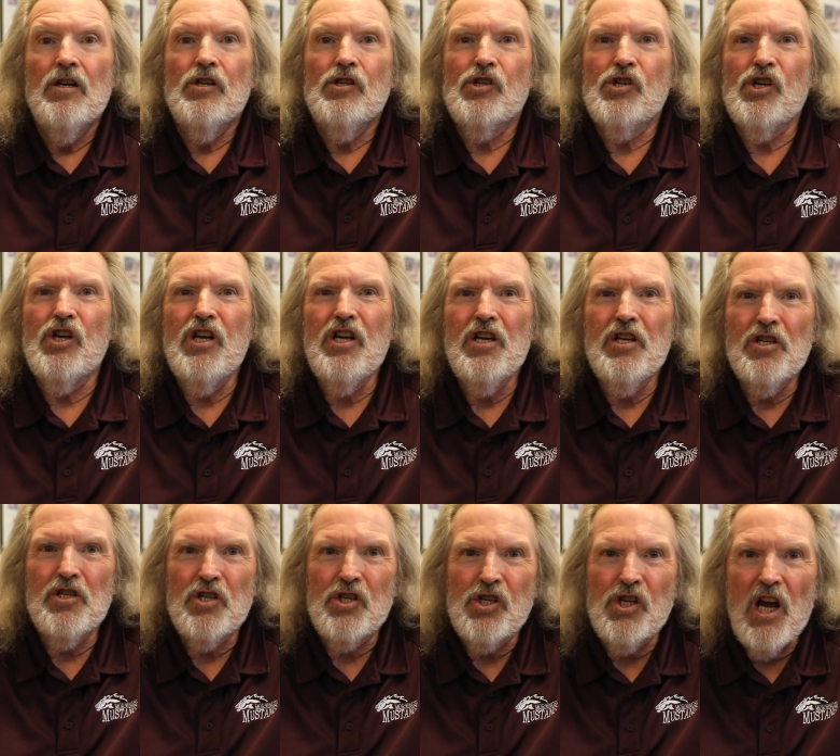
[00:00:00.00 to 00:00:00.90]
She
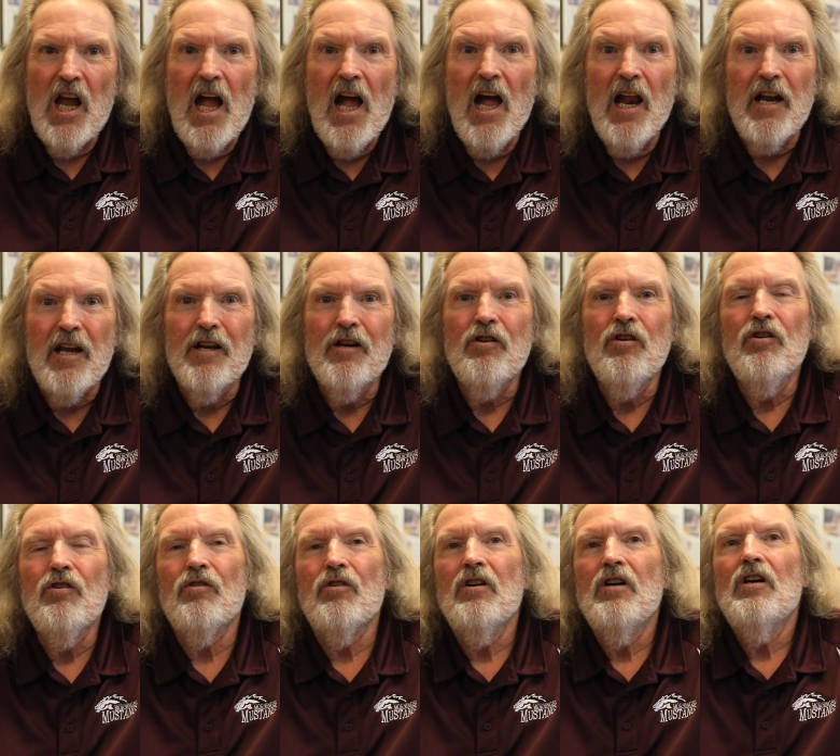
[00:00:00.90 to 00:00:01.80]
and
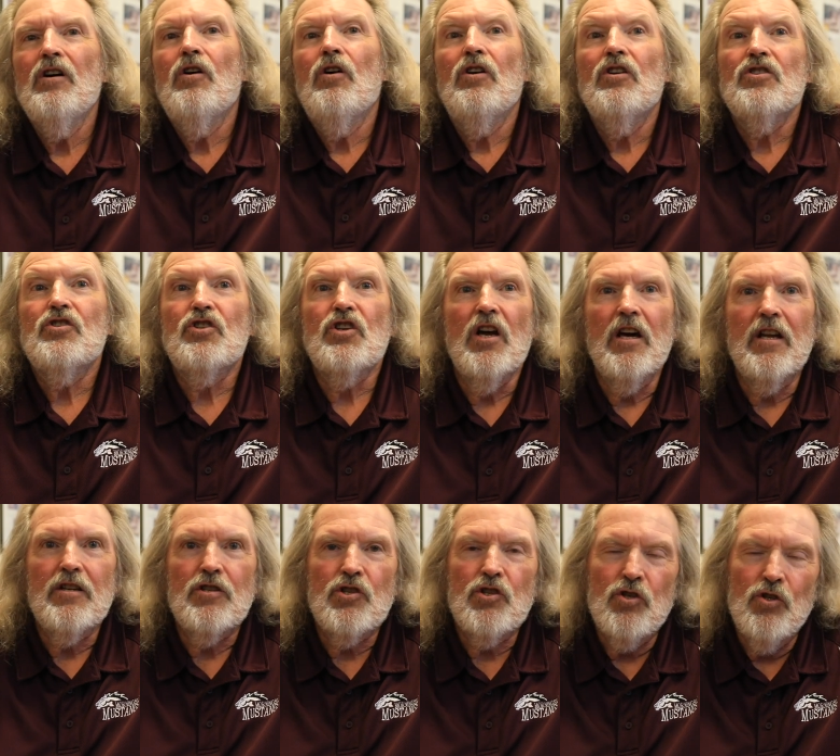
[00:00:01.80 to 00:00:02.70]
Shannon
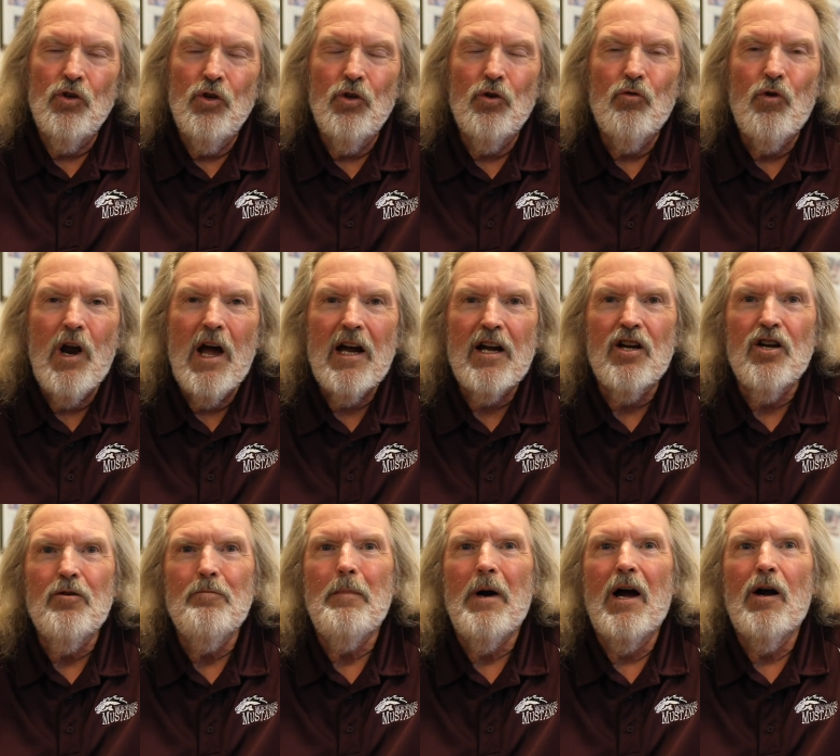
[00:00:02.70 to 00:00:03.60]
set a school
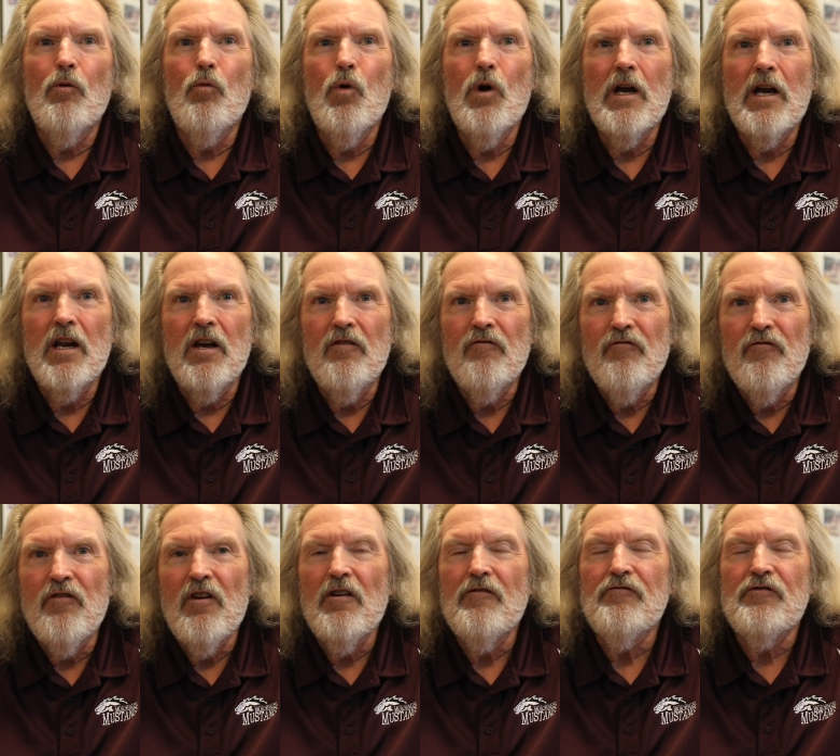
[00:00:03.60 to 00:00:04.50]
record by winning
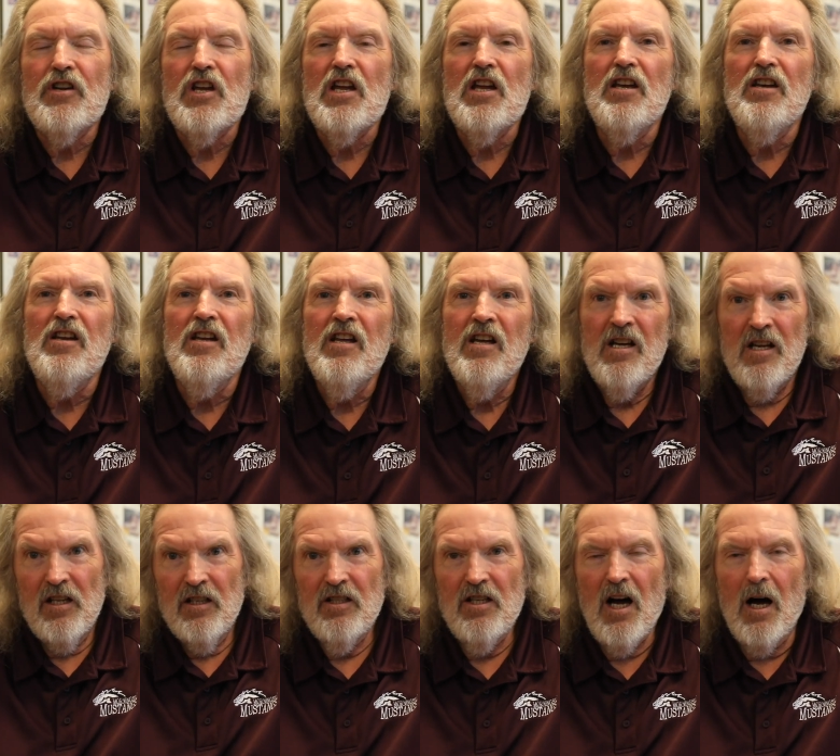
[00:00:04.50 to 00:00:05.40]
15
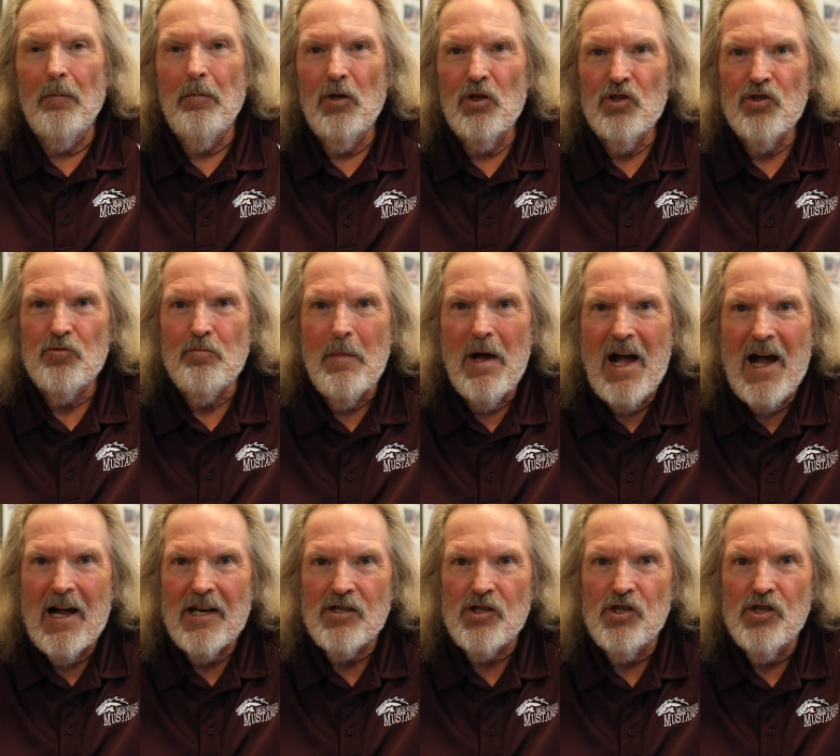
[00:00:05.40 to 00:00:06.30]
doubles
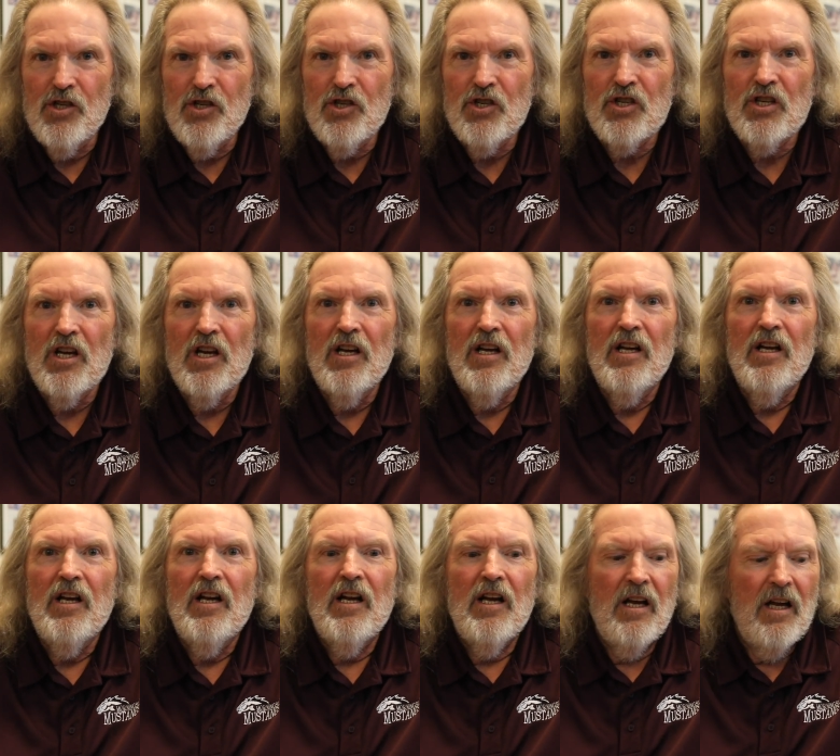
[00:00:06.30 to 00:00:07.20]
matches,
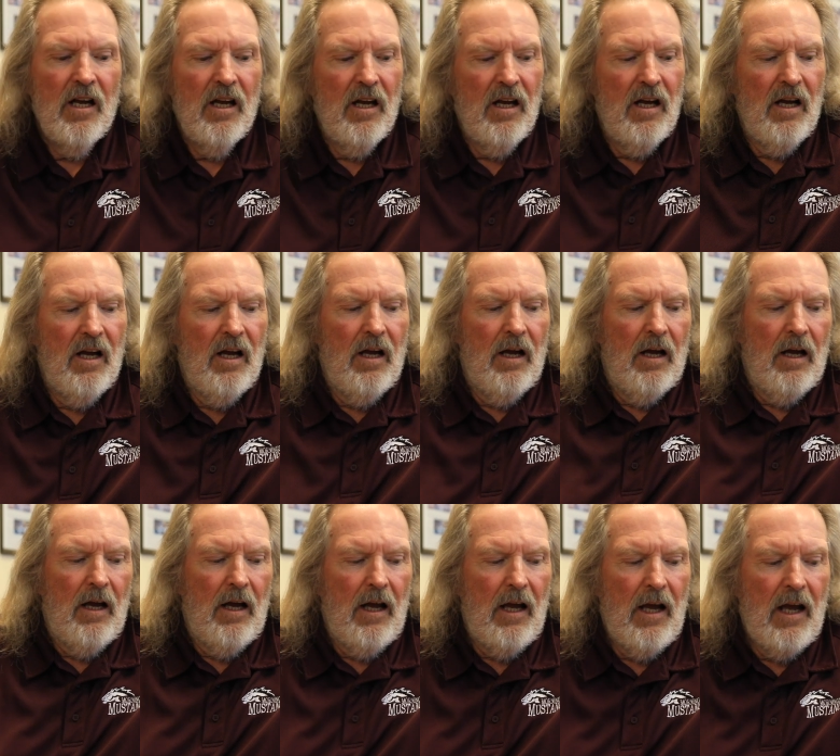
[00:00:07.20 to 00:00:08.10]

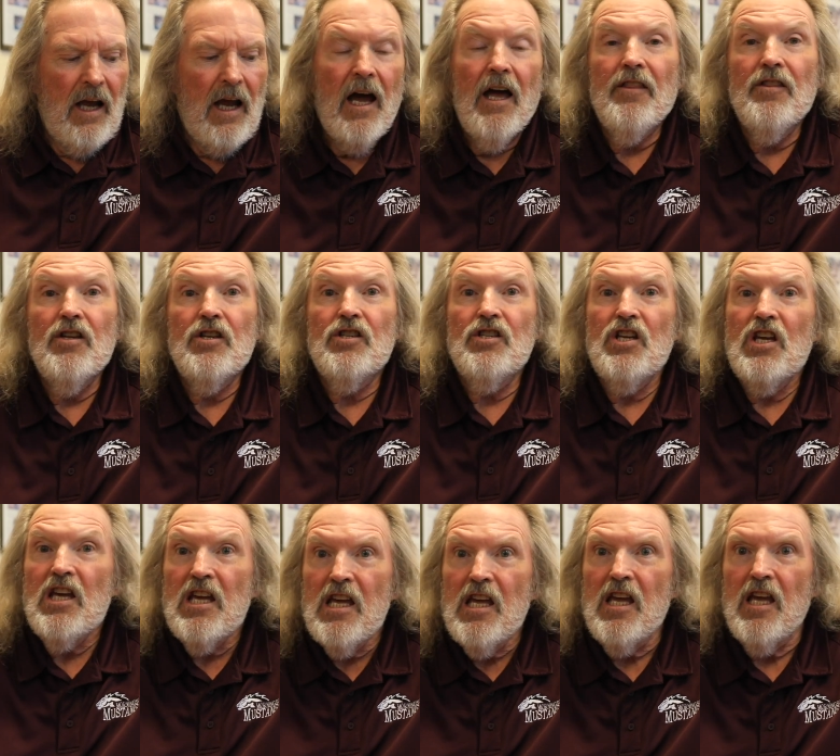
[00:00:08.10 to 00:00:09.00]
and the
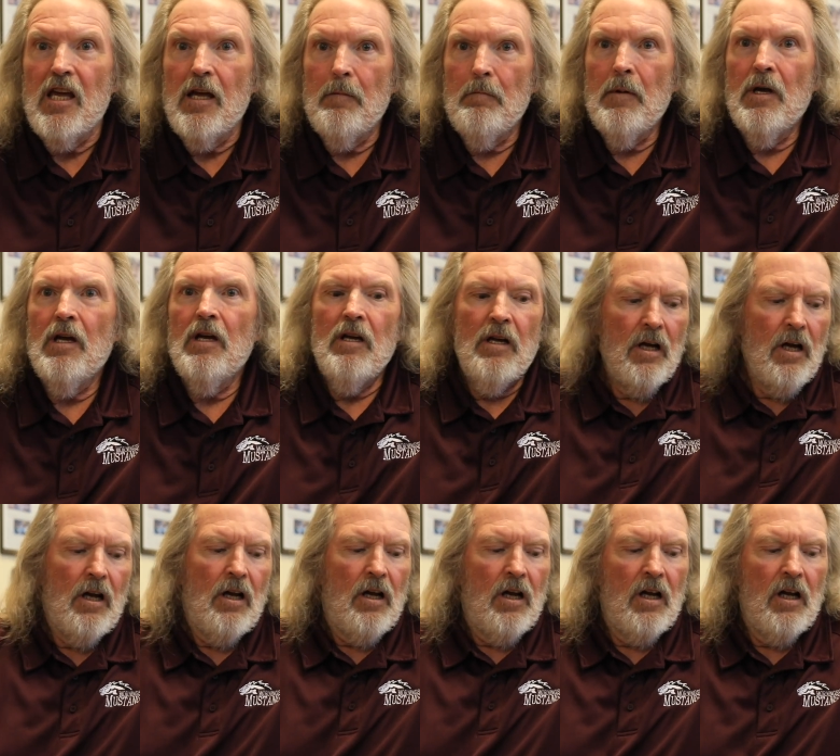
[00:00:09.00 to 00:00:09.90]
team
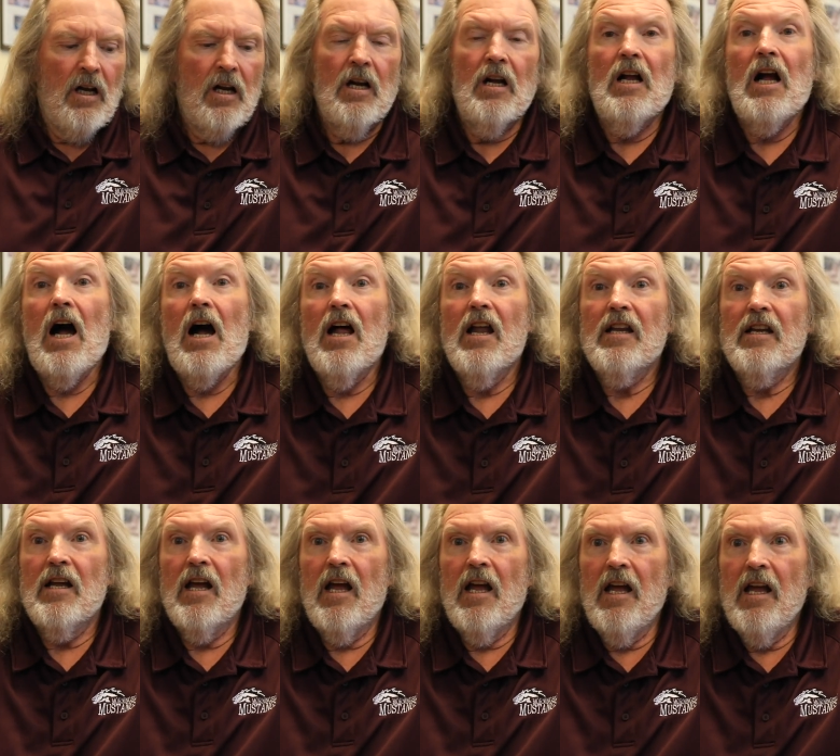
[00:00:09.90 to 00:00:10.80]

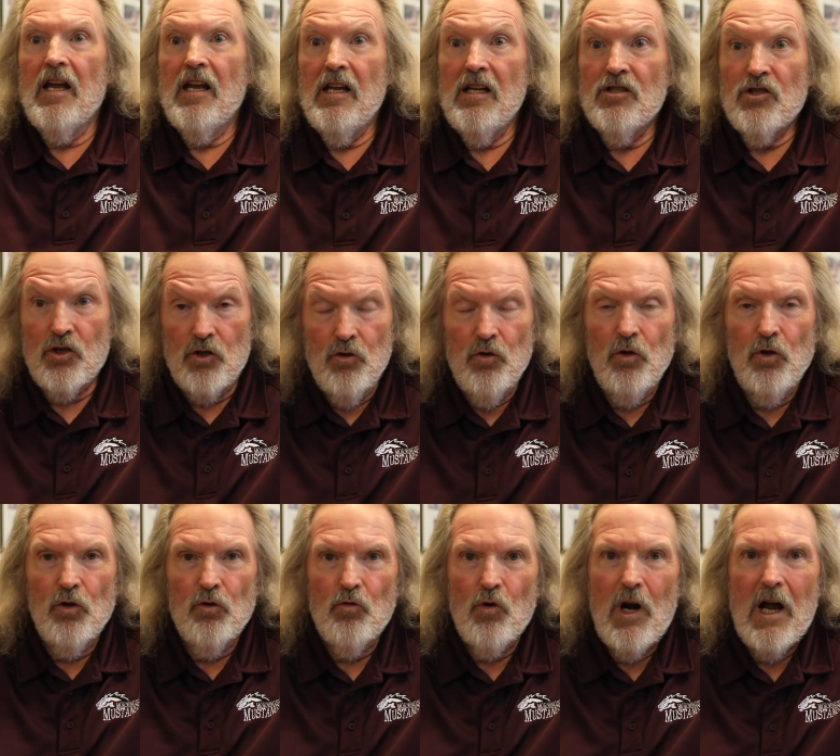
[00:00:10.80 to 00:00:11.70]
got a
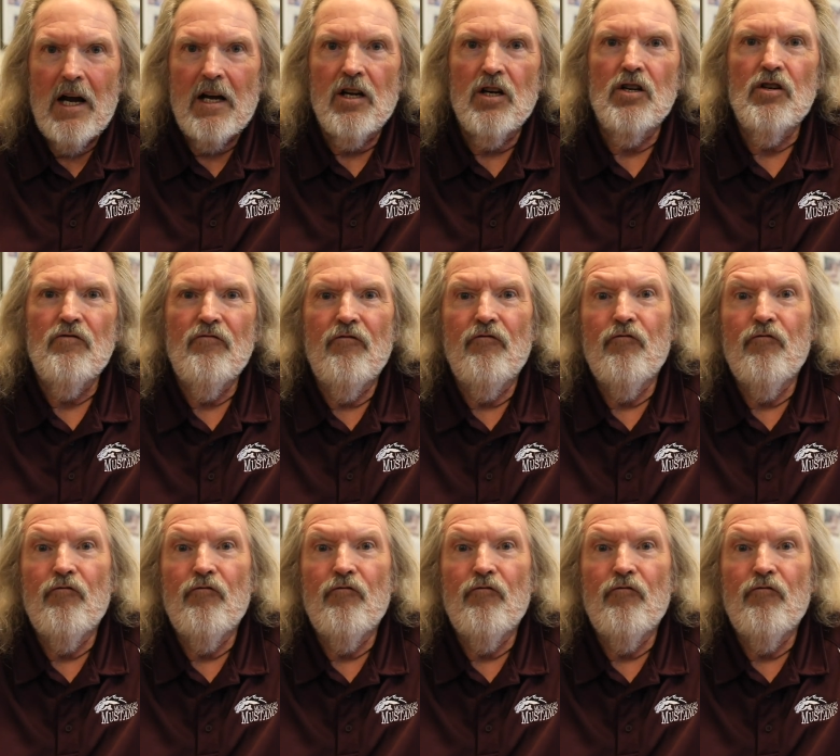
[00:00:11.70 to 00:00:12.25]
school record